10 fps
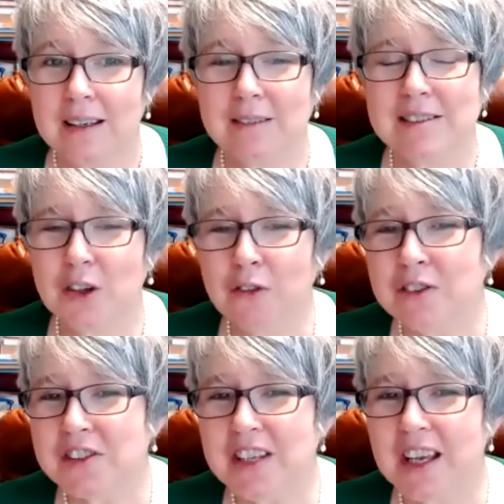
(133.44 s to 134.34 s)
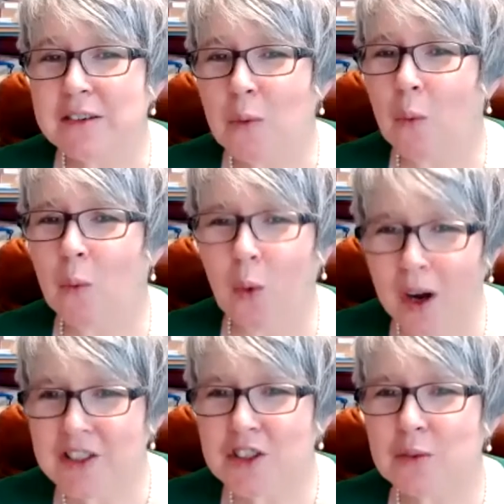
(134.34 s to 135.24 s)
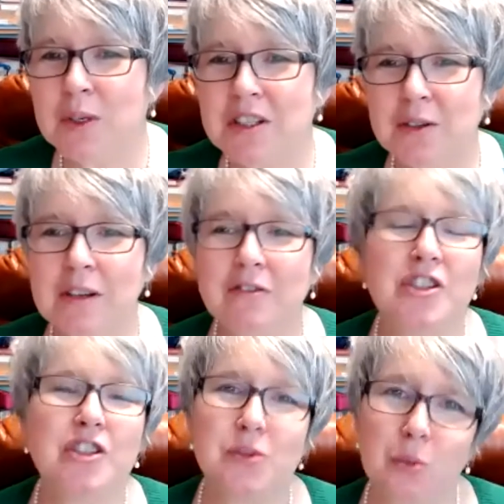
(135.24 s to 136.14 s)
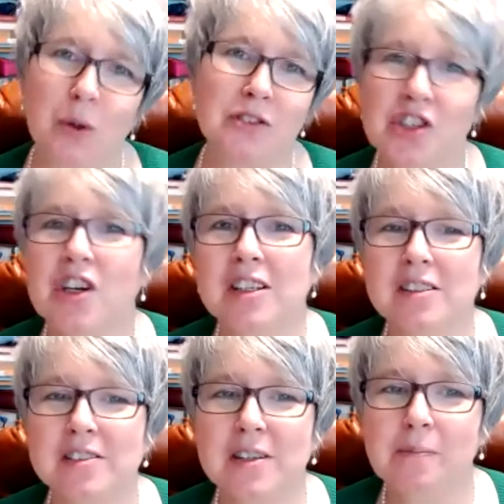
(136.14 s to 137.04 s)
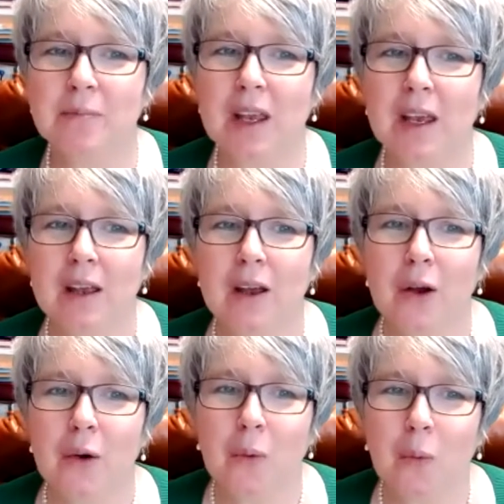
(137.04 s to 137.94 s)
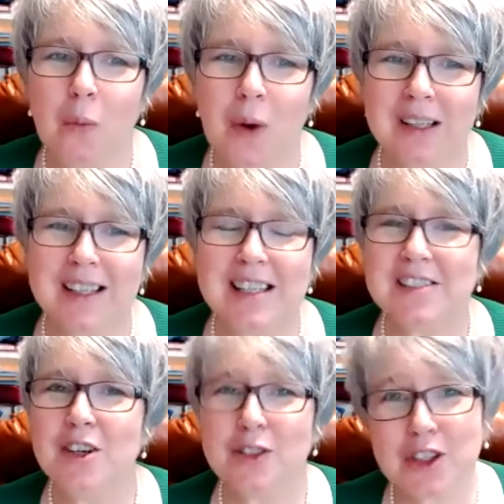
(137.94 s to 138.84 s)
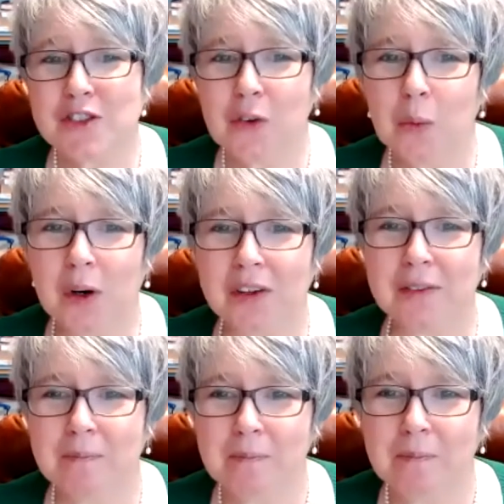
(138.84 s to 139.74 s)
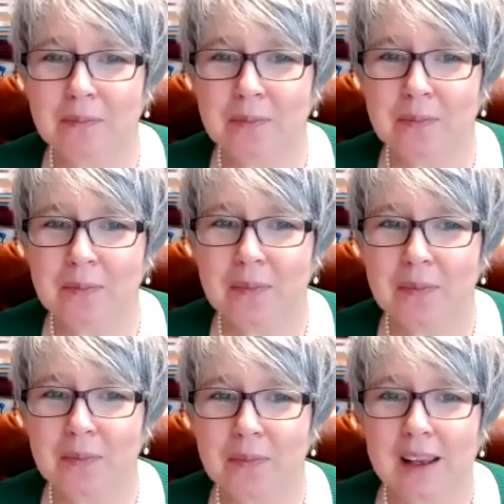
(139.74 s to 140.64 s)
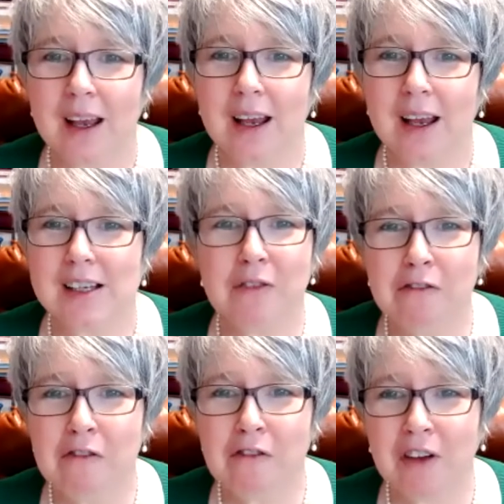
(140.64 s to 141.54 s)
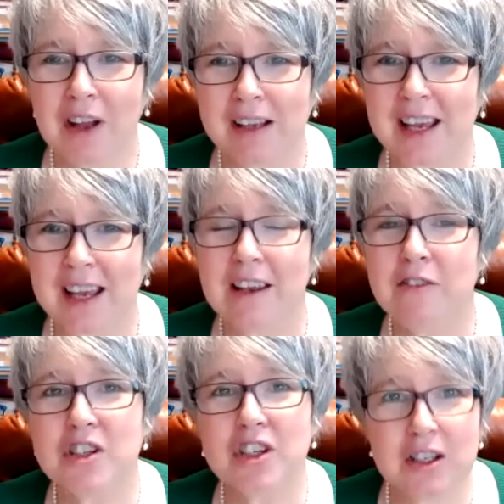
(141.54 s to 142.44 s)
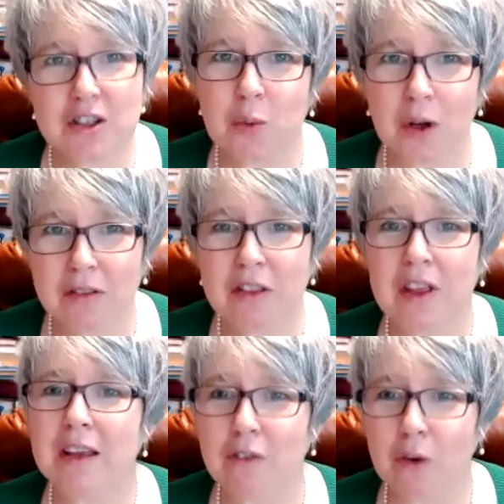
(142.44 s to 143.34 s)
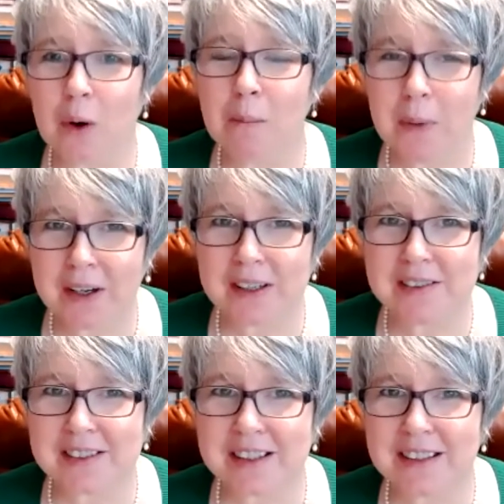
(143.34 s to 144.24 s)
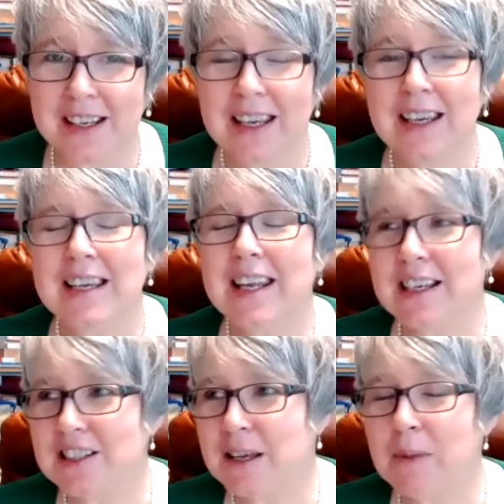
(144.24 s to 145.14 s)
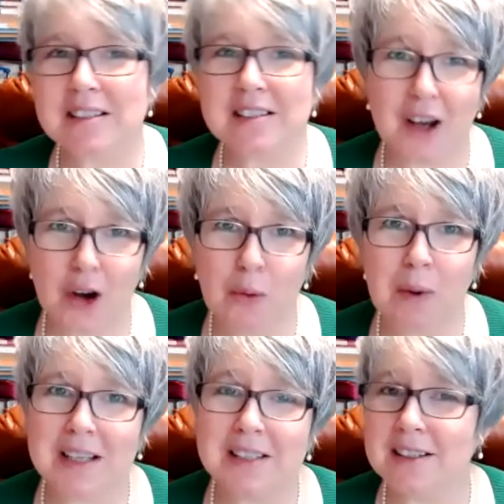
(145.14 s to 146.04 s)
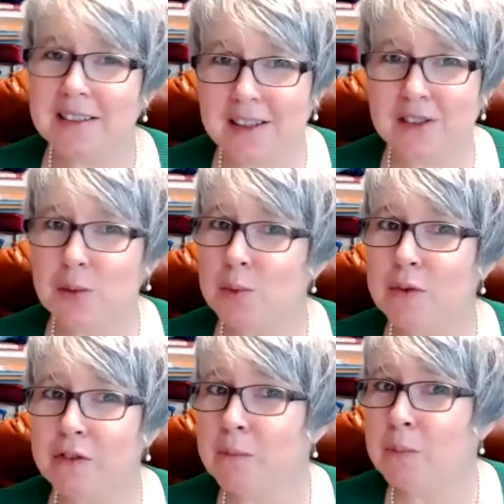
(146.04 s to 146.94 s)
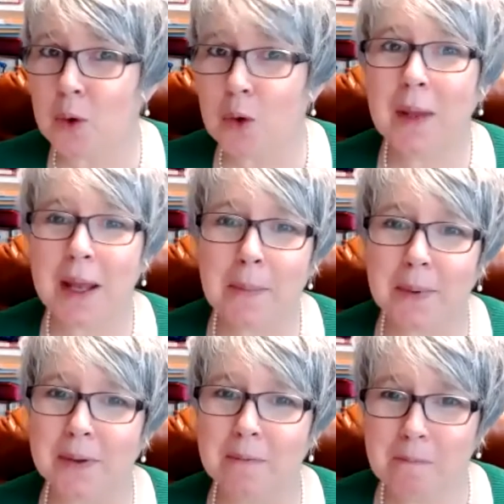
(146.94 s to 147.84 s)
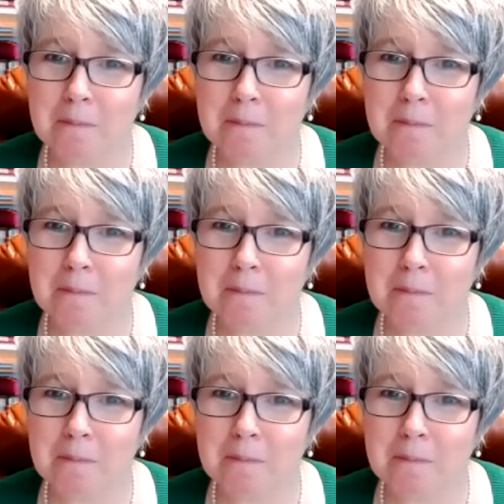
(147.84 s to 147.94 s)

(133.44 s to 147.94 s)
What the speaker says: Now, it's often said, why should we do it for just one child? Well, it's not just for one. As we've often found out, if you change one thing for one person, it actually makes the whole place accessible for more people.